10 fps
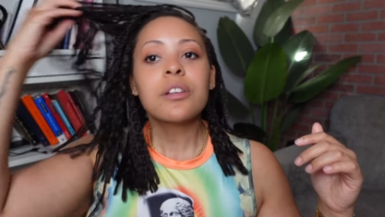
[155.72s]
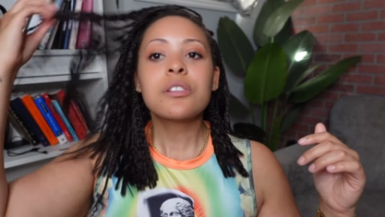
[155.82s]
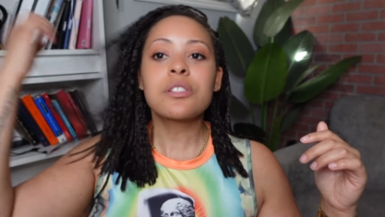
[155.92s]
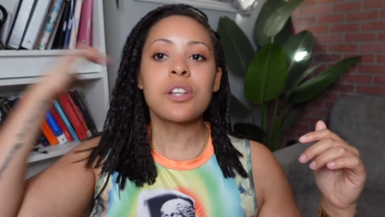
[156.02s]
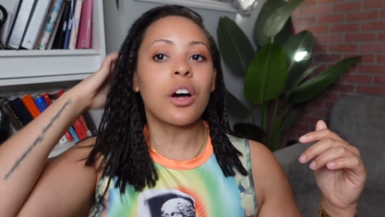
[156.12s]

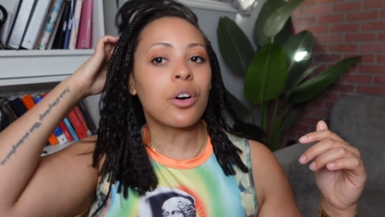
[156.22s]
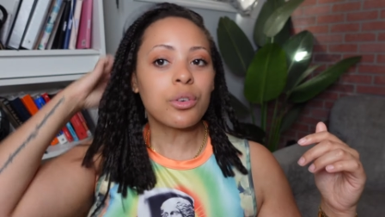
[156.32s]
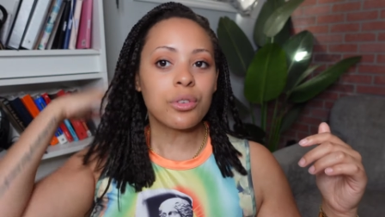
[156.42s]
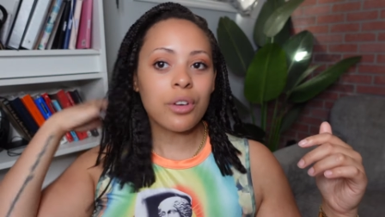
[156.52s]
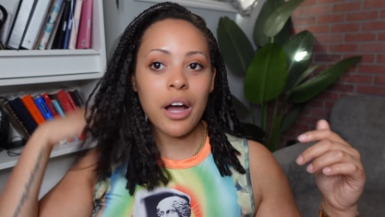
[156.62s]

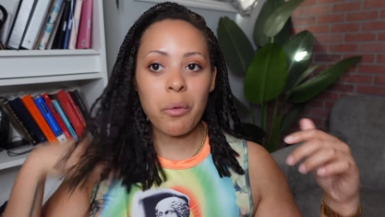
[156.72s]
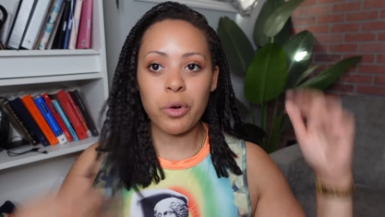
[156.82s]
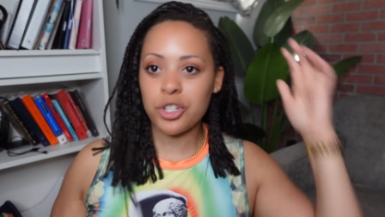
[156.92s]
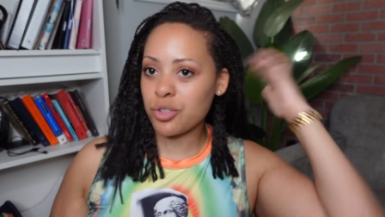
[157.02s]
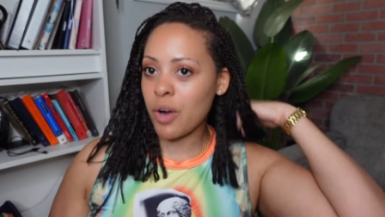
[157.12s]
So
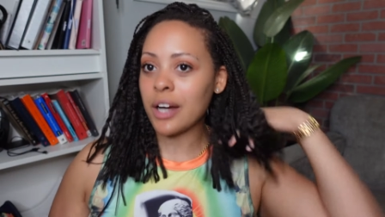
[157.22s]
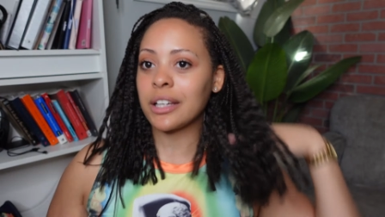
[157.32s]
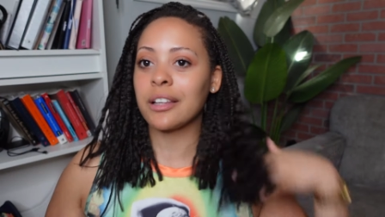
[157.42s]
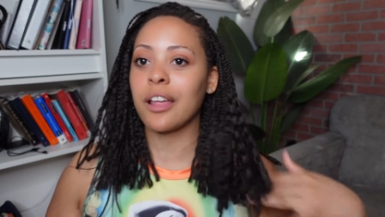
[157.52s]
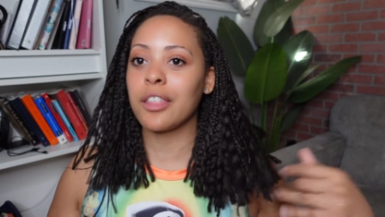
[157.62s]
we're just
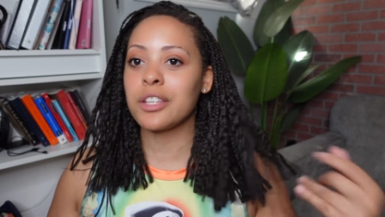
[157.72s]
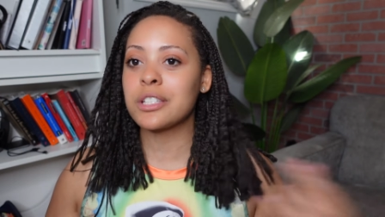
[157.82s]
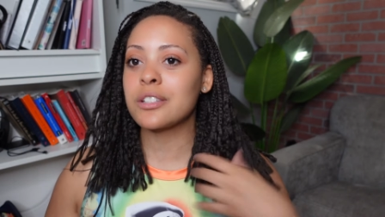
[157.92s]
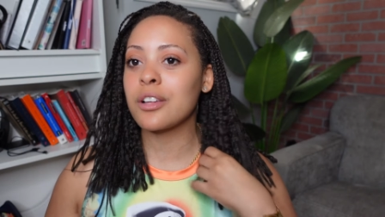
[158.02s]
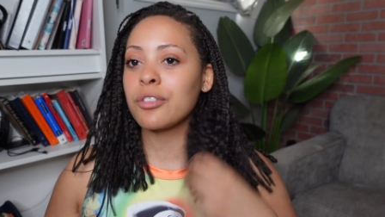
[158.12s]
rocking
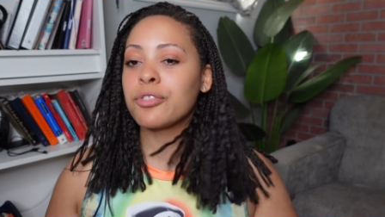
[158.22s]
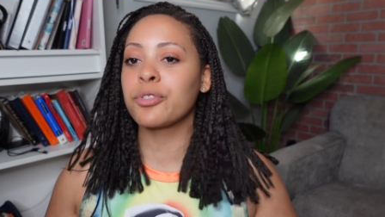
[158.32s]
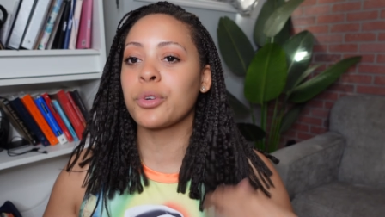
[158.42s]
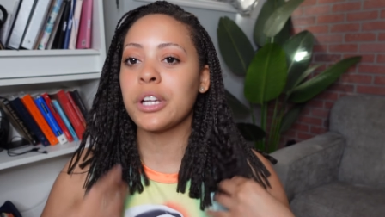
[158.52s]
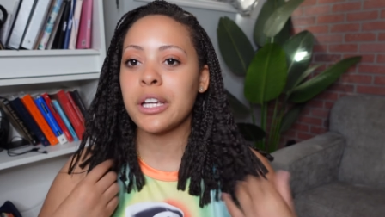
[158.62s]
this
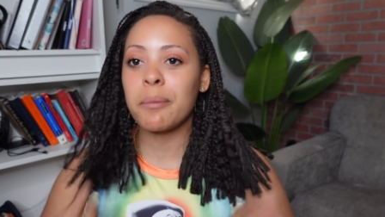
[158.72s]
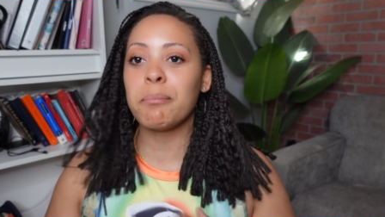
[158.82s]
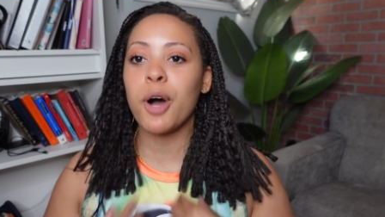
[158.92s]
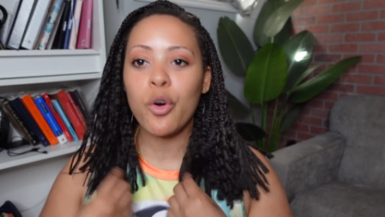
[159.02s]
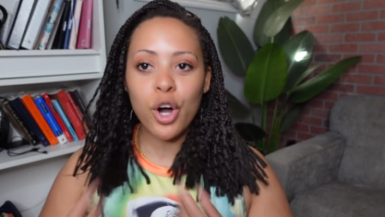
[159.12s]
free
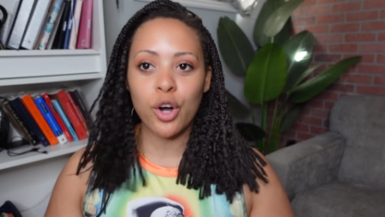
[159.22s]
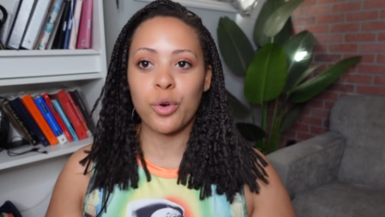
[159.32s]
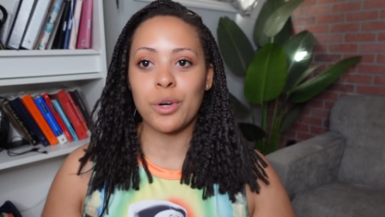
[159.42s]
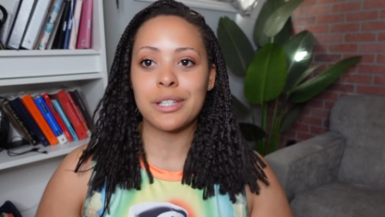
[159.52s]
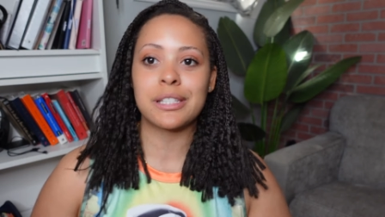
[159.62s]

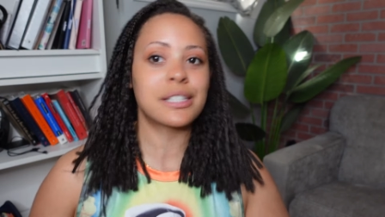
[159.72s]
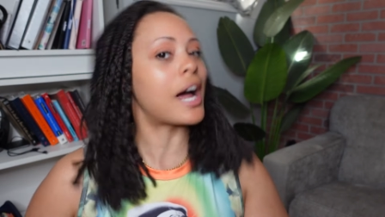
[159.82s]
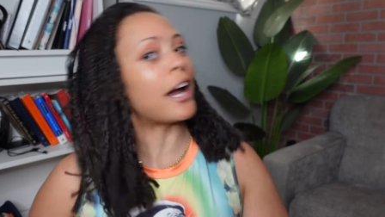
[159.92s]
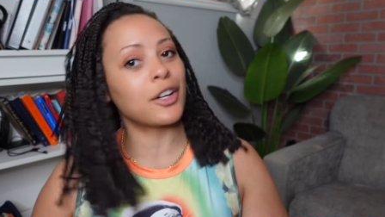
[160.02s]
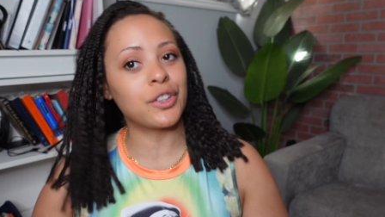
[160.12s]
boho
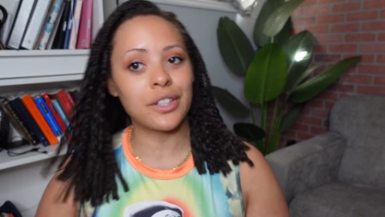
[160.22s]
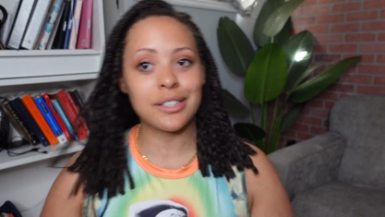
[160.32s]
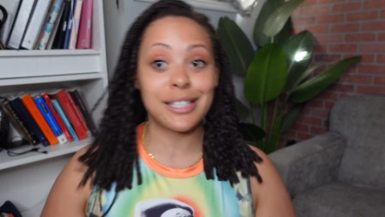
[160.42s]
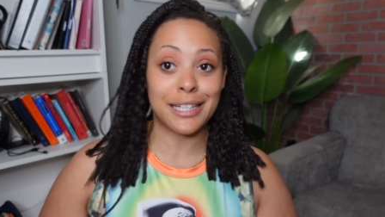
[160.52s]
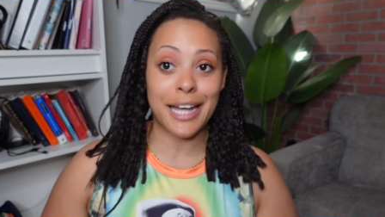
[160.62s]
style
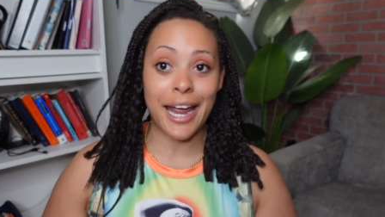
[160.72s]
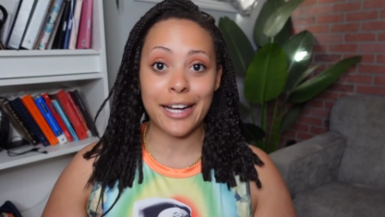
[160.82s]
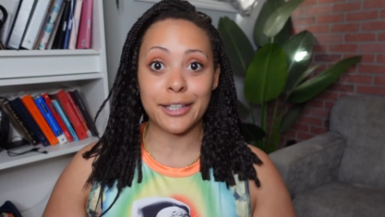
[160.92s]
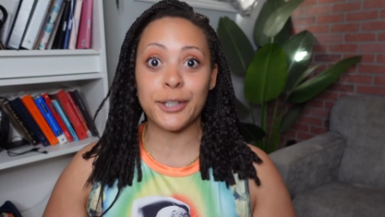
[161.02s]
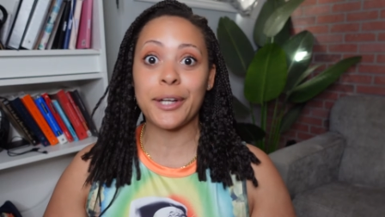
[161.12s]

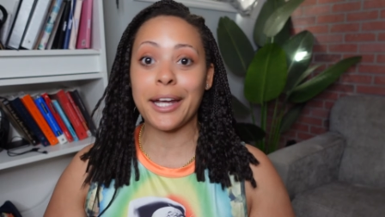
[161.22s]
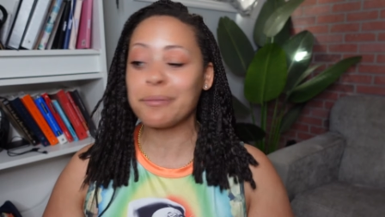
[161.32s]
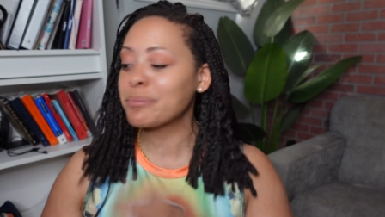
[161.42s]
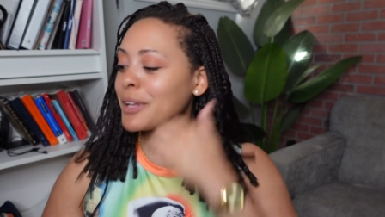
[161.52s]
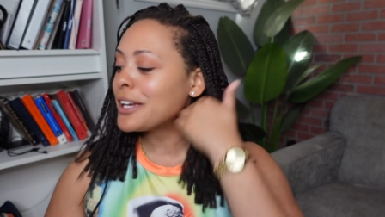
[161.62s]
today,
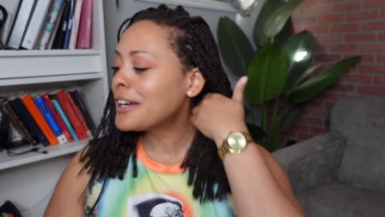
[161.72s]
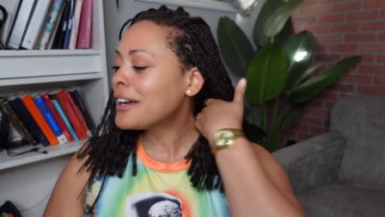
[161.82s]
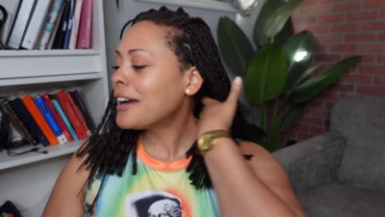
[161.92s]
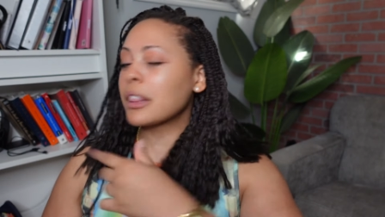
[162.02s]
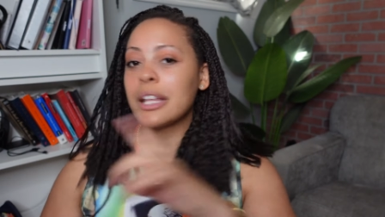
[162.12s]
okay?
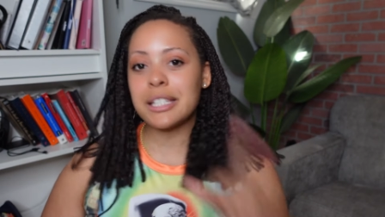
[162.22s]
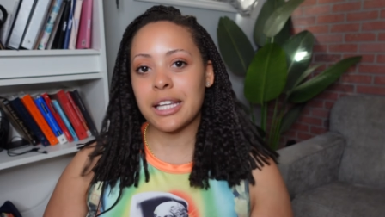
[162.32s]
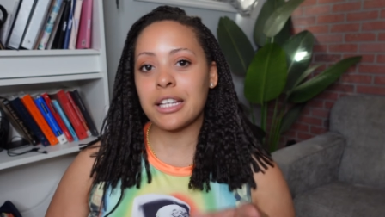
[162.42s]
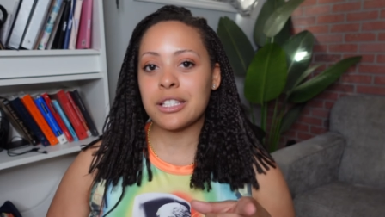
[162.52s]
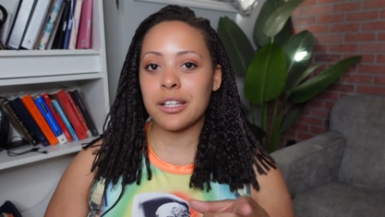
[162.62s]
Let's
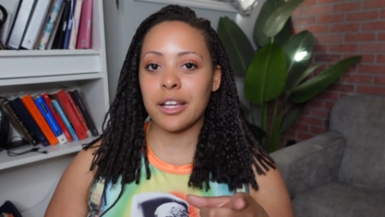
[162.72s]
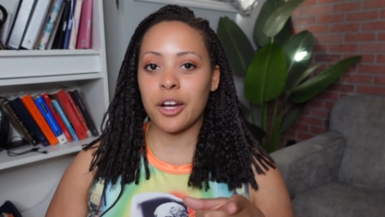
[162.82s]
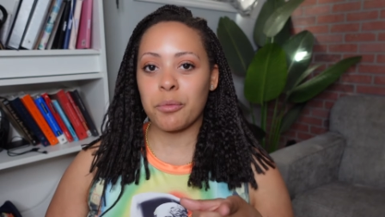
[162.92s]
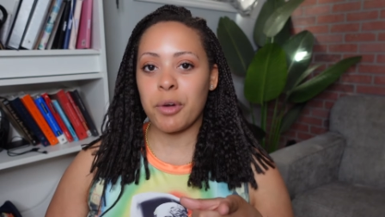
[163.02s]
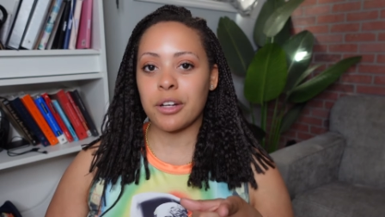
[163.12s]
get into the
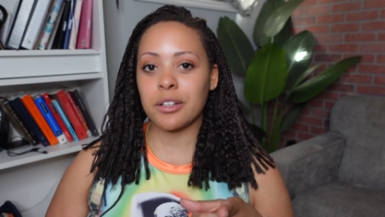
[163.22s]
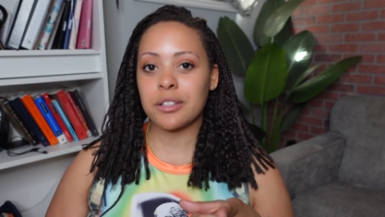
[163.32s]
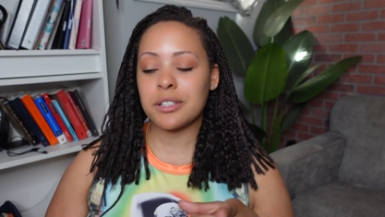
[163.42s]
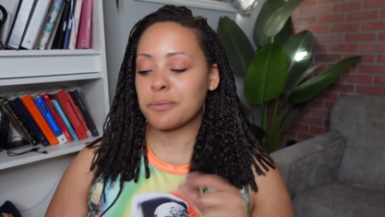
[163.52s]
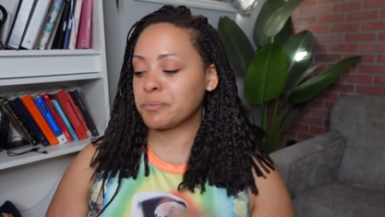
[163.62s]
hair
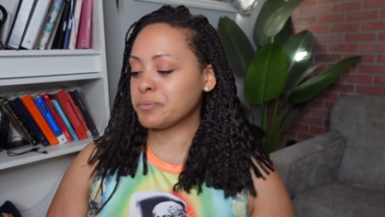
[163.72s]
products.